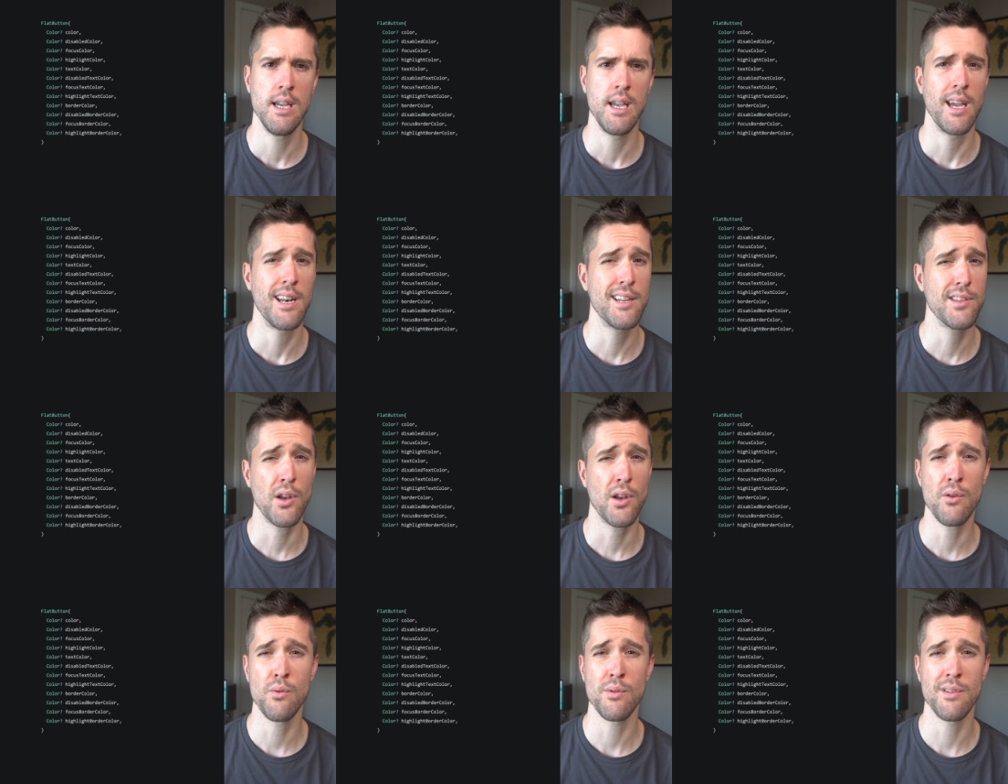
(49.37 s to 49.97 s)
And
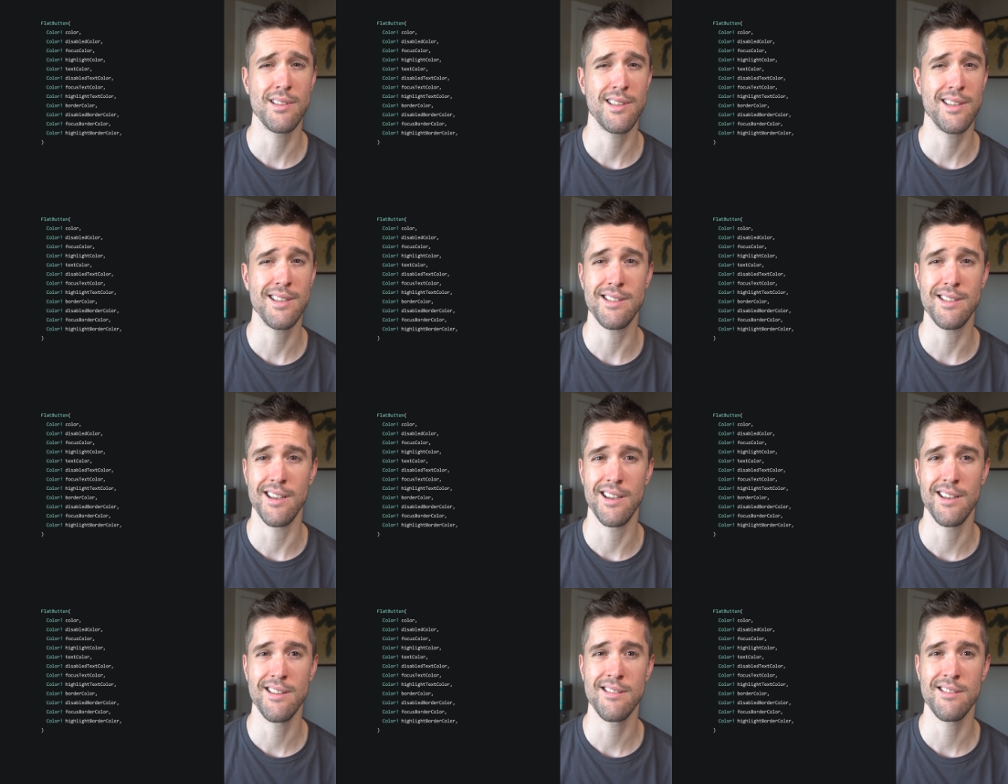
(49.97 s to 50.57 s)
as awkward as this
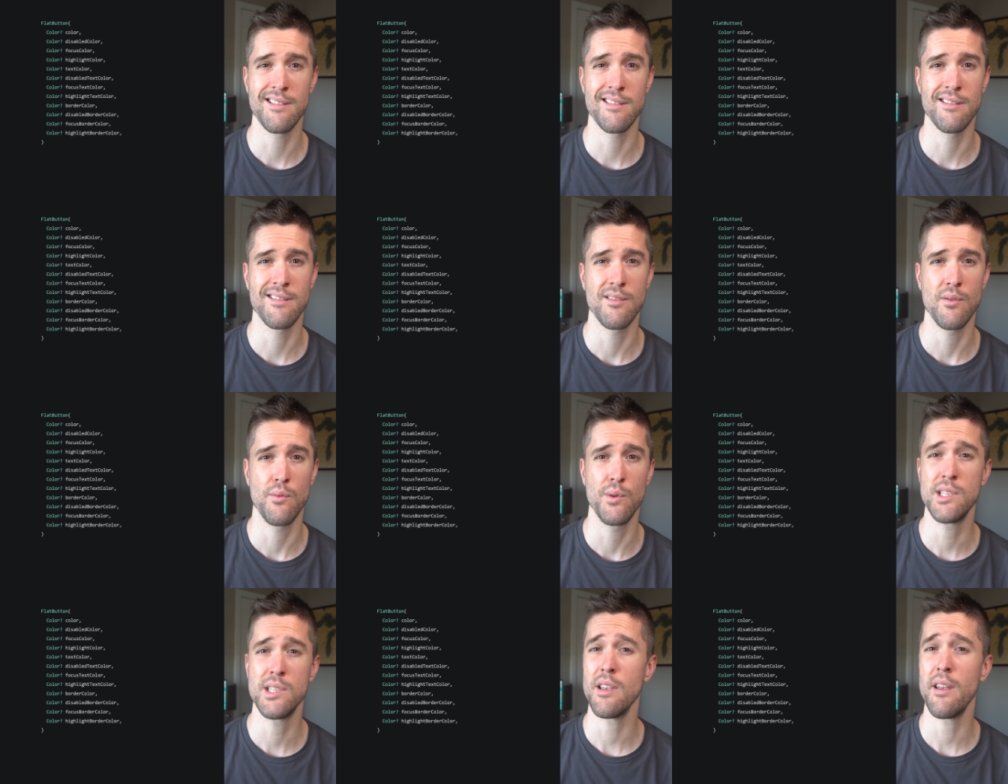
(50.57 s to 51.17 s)
is,
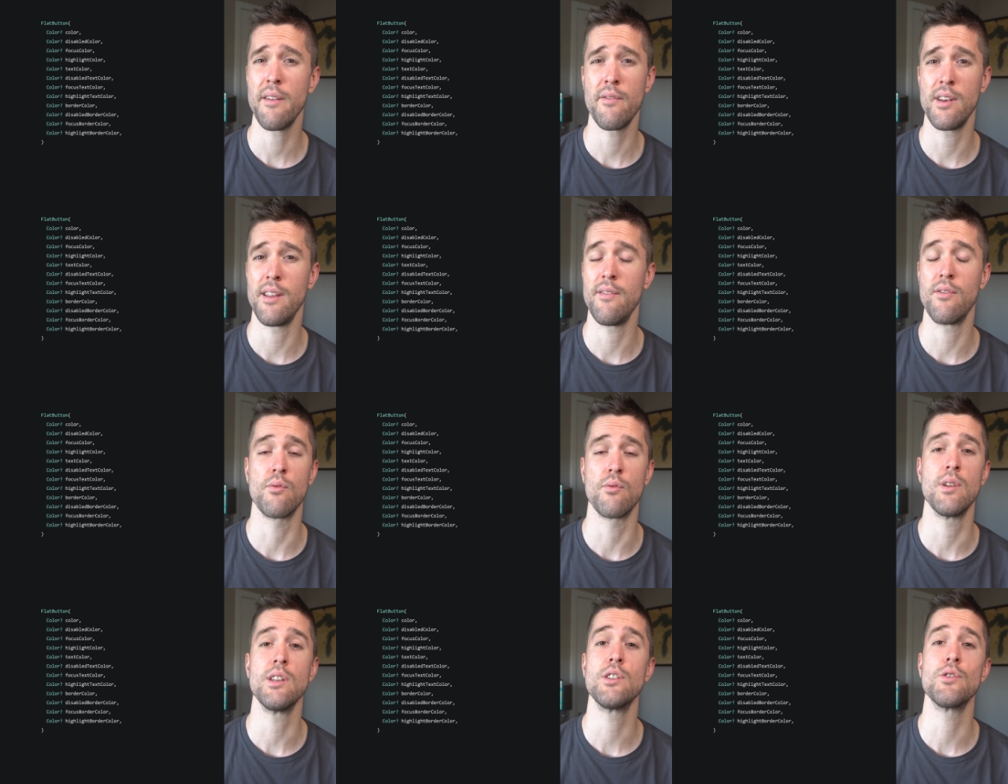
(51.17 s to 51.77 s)
we still haven't
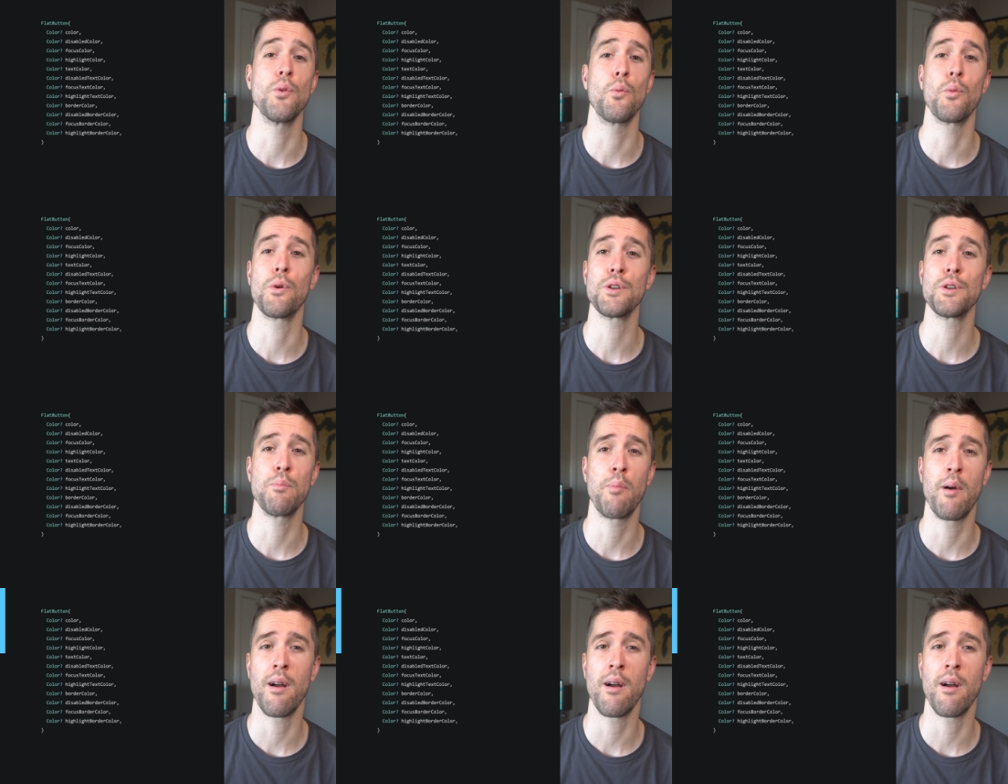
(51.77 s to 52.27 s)
even reached the worst